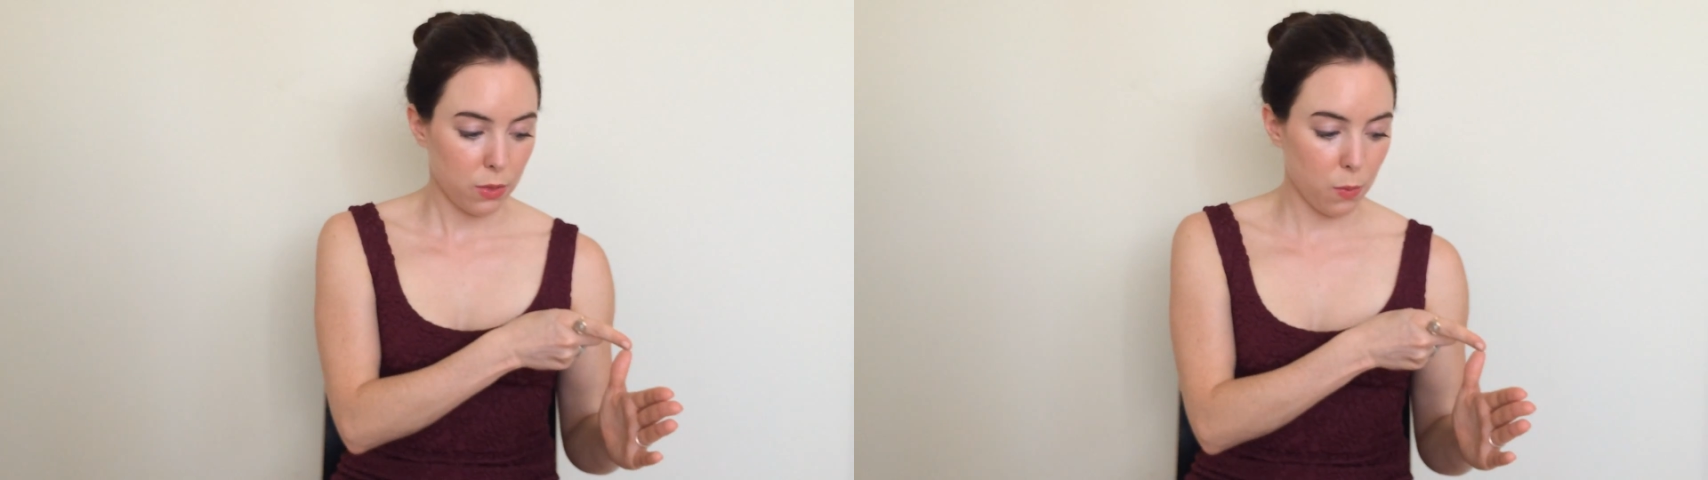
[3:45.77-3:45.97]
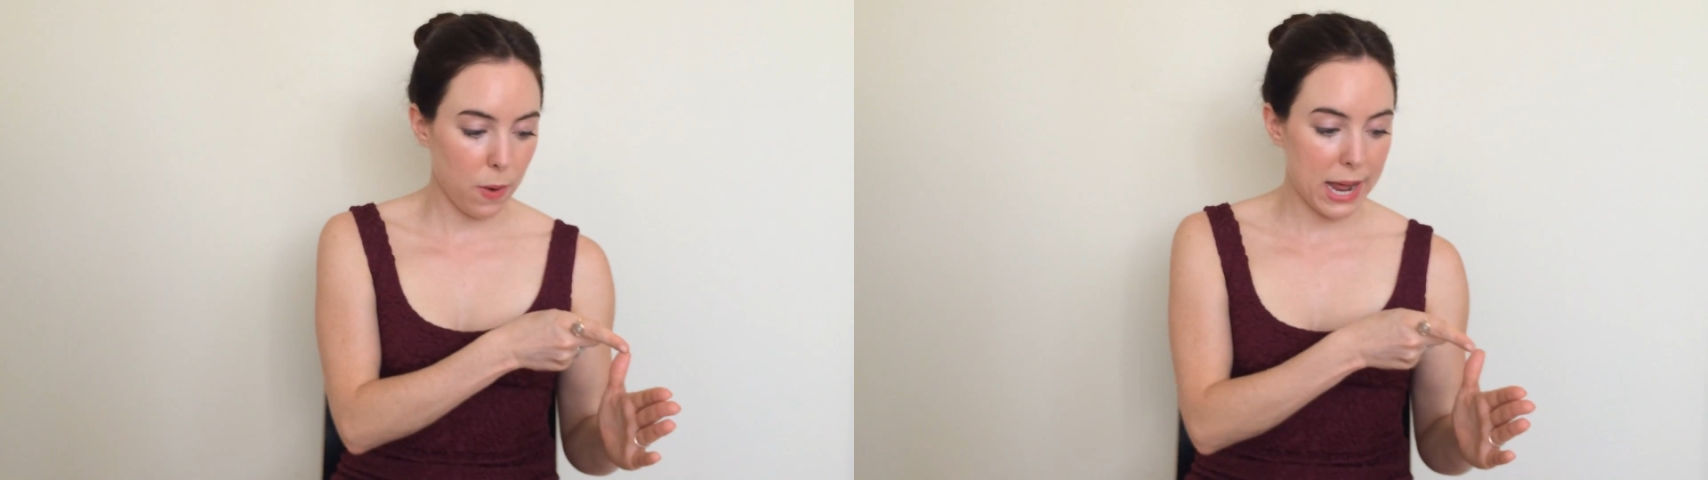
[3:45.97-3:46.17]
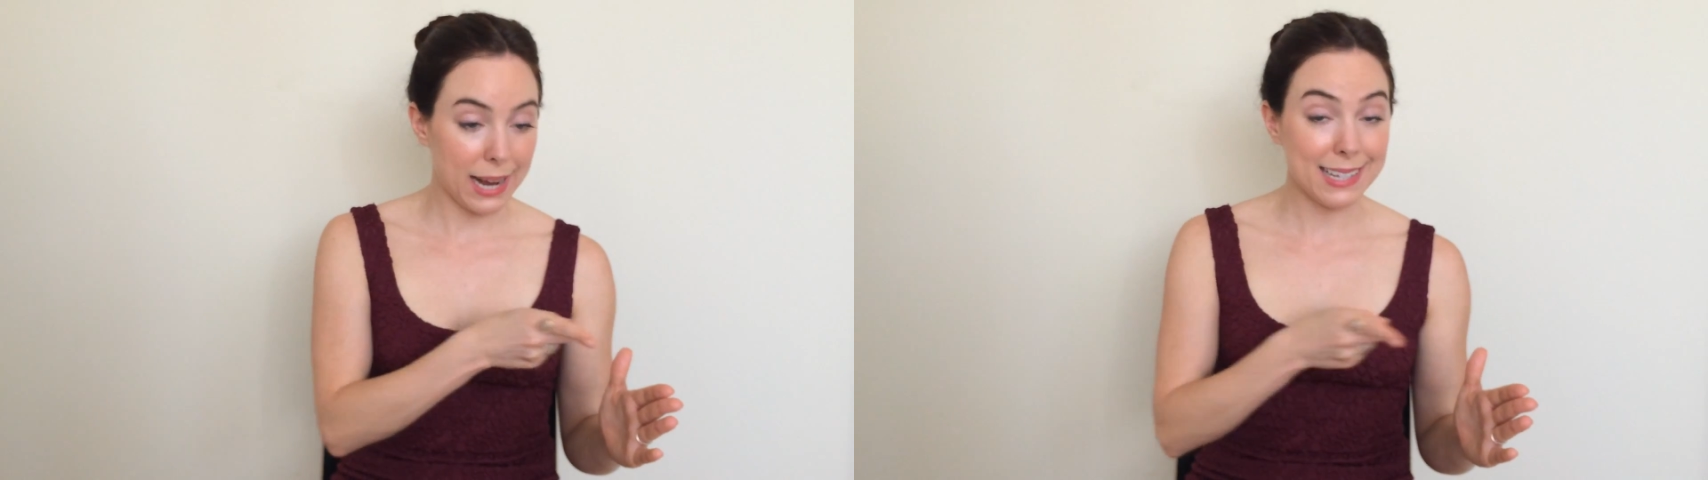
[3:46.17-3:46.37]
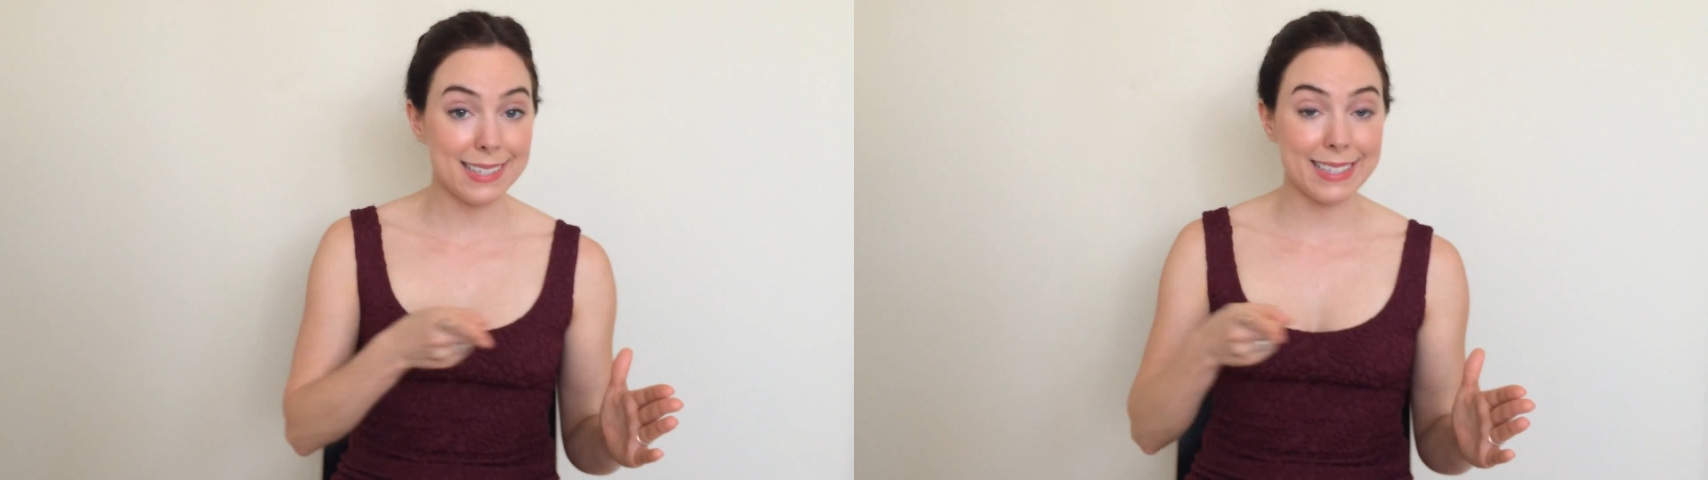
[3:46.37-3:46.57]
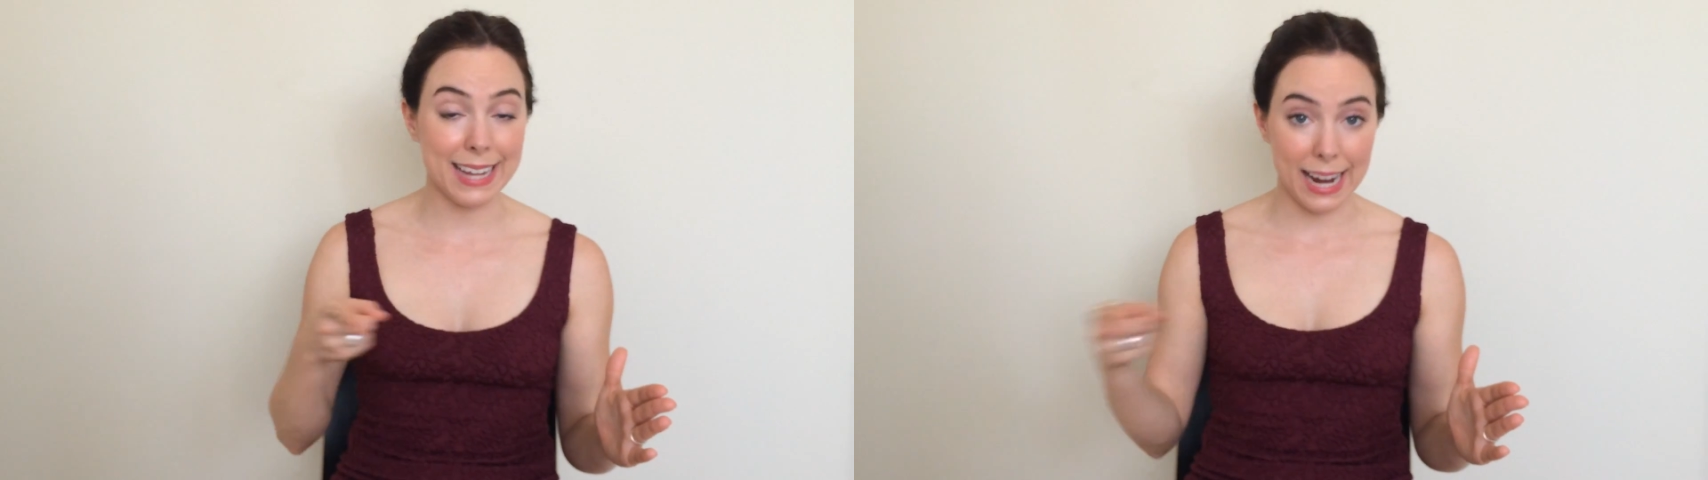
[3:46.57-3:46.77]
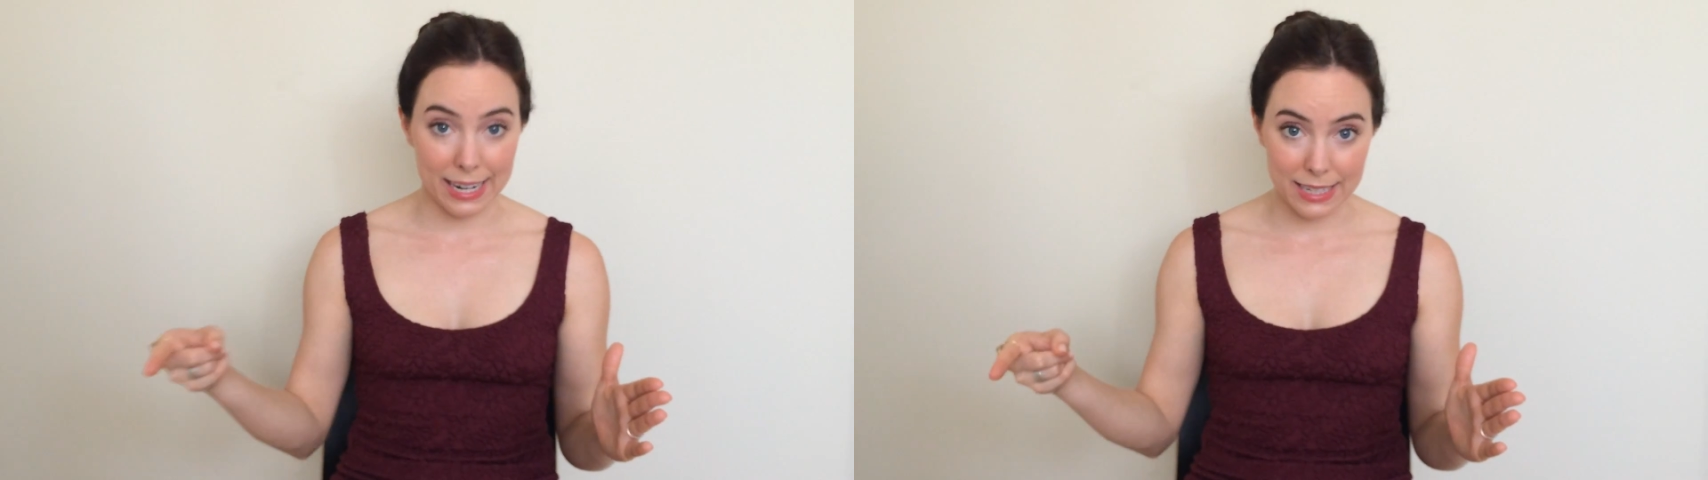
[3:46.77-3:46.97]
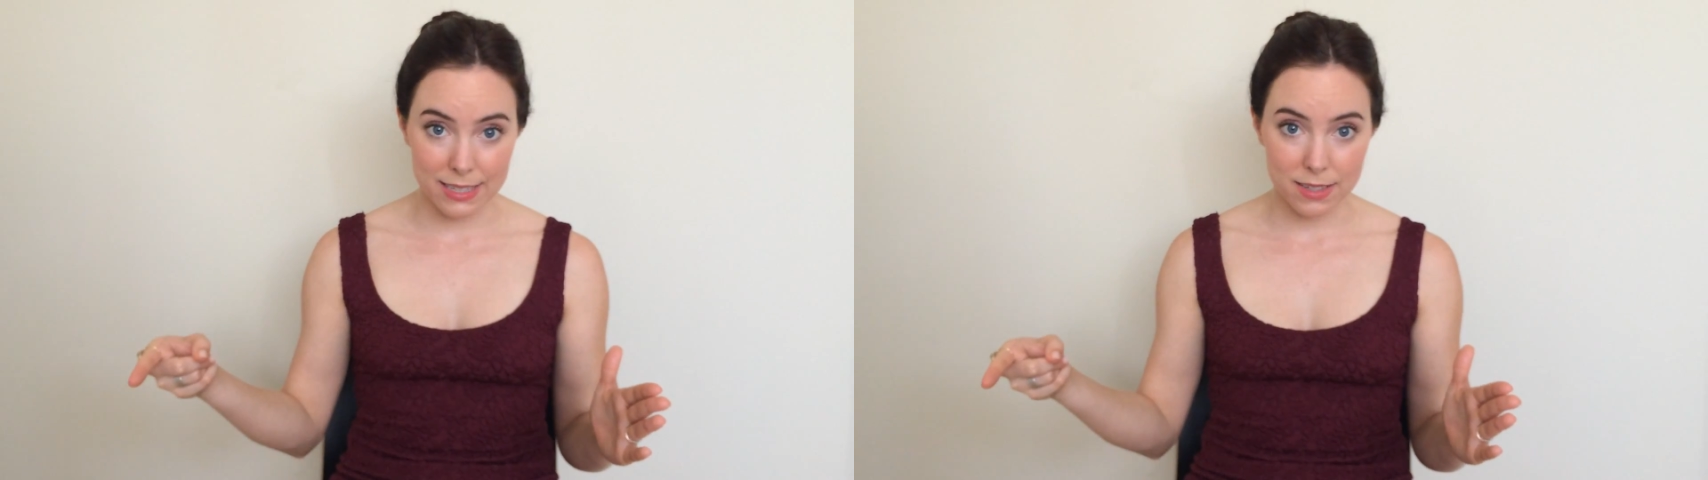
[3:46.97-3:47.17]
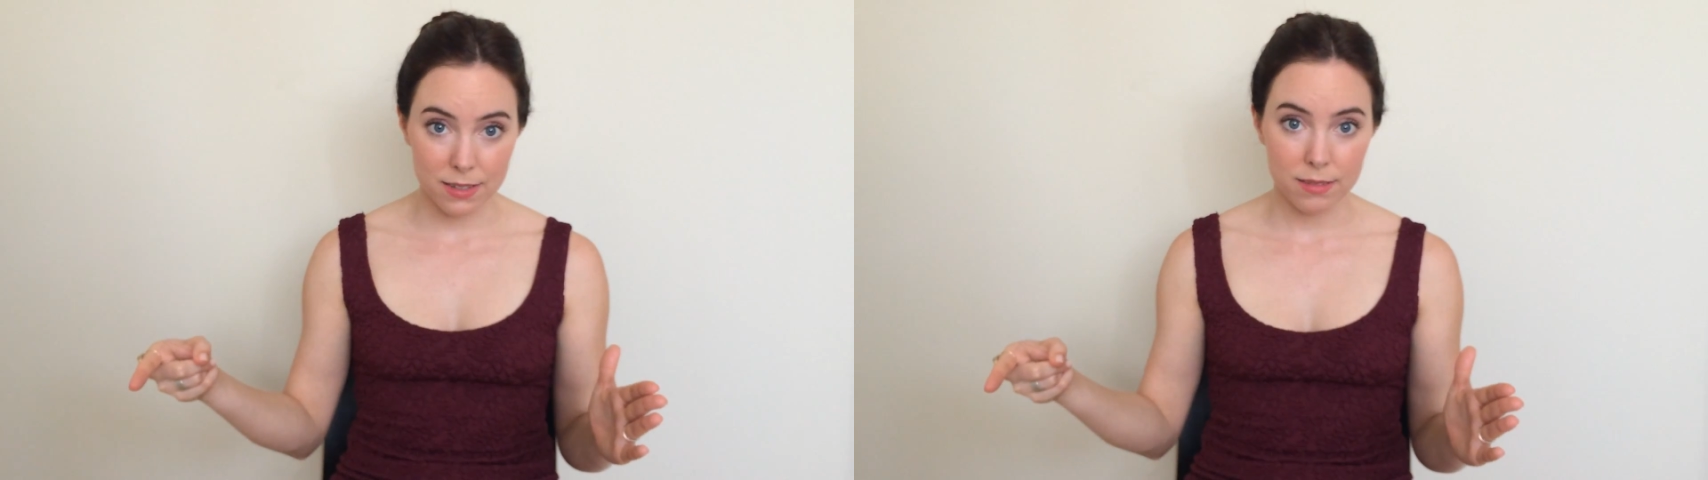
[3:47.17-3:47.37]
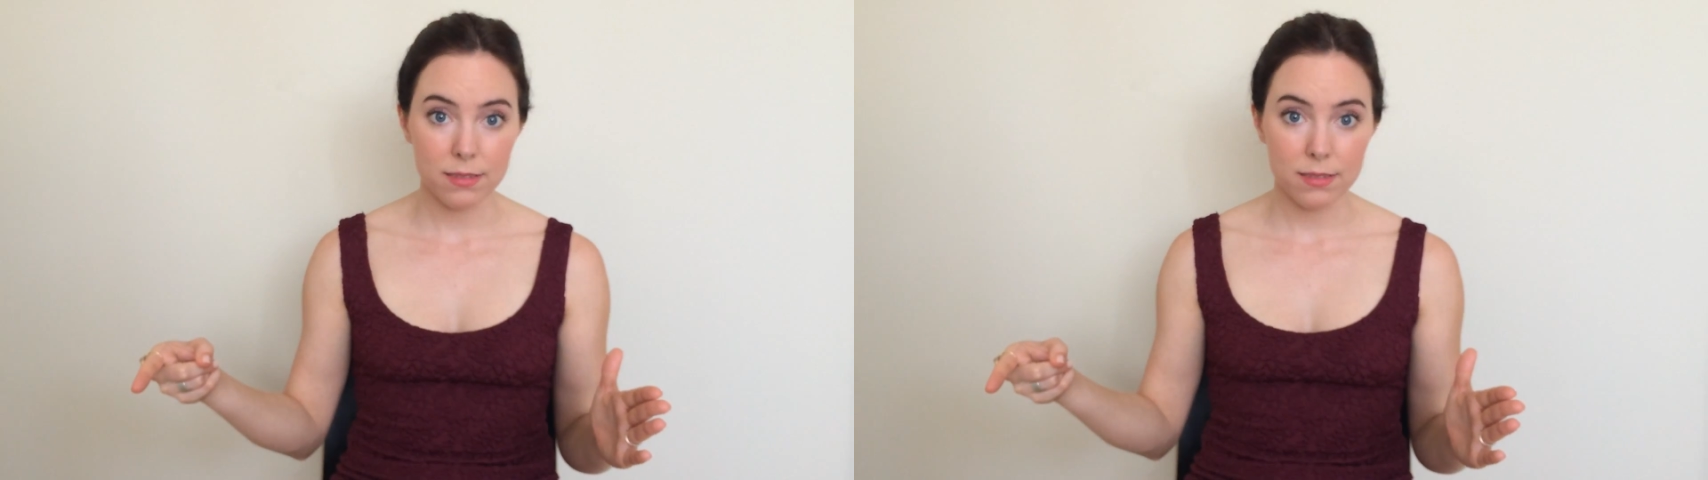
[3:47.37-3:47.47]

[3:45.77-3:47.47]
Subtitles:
the way I scan it,